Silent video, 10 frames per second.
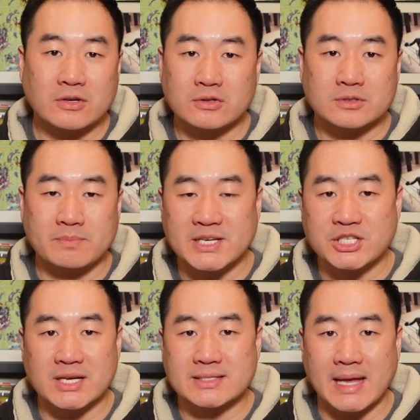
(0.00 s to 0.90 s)
those
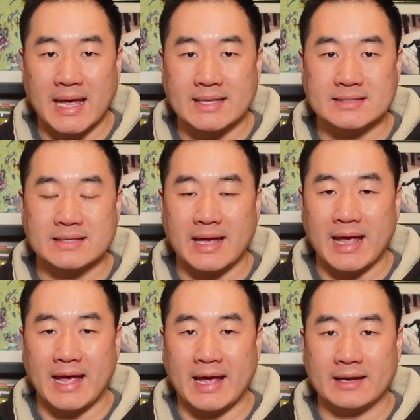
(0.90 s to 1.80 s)
BGS 10s,
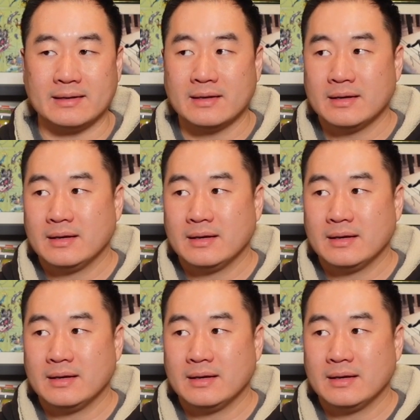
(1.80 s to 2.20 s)
and